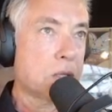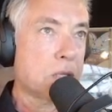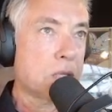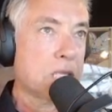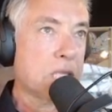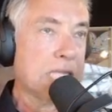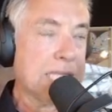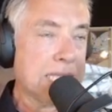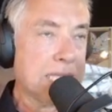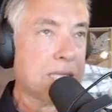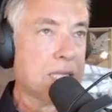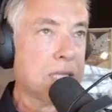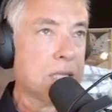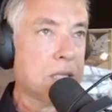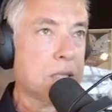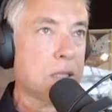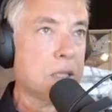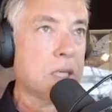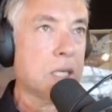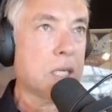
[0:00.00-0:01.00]

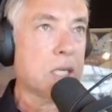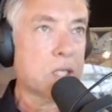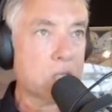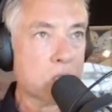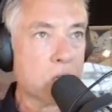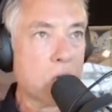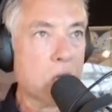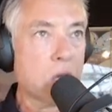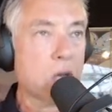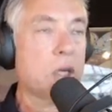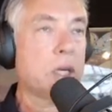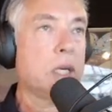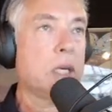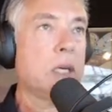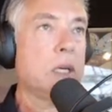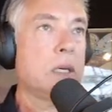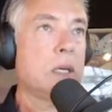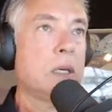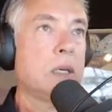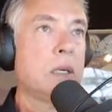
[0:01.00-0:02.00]
consistent, solid,
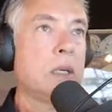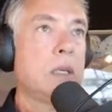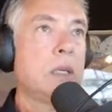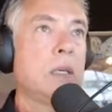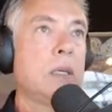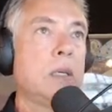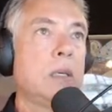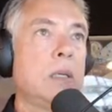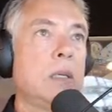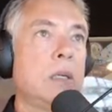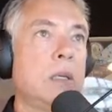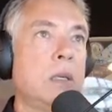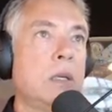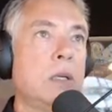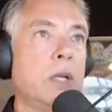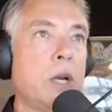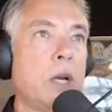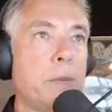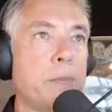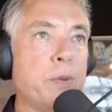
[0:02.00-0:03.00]

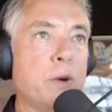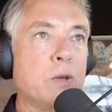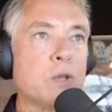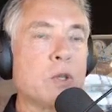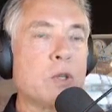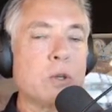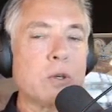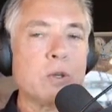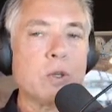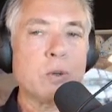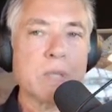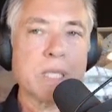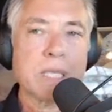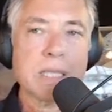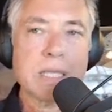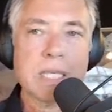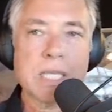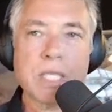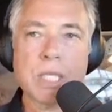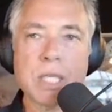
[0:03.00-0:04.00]
you know, pro-social
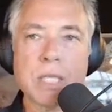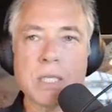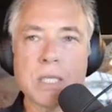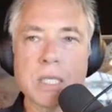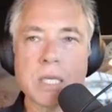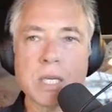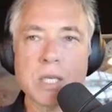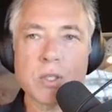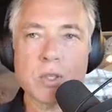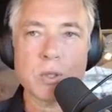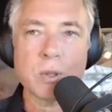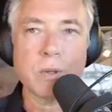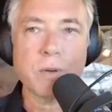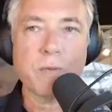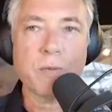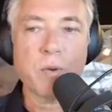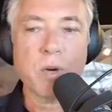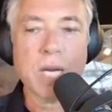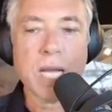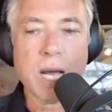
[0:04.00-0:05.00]
decisions to
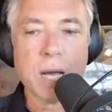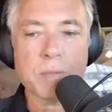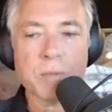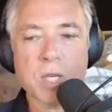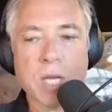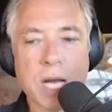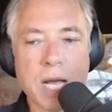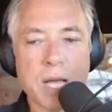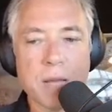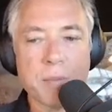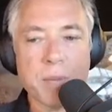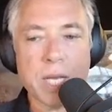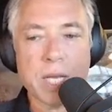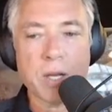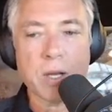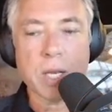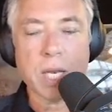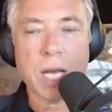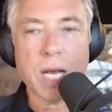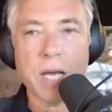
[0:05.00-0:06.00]
free up time in
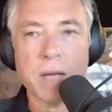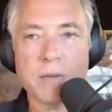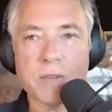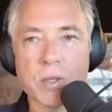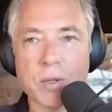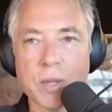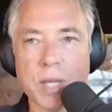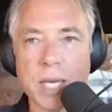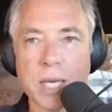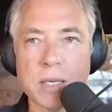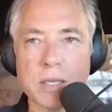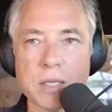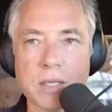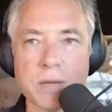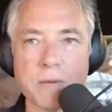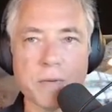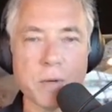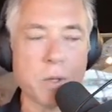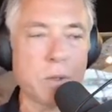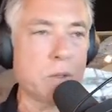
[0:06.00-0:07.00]
your life to then
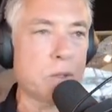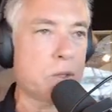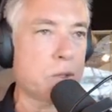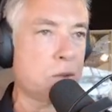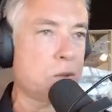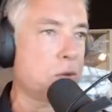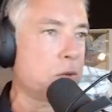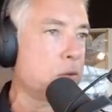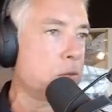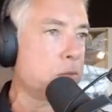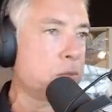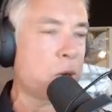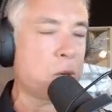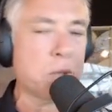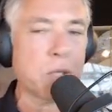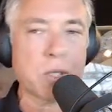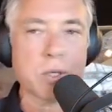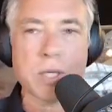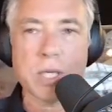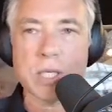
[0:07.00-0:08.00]
devote to
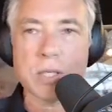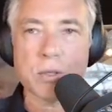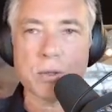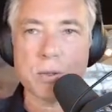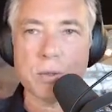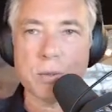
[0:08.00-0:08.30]
poetry, to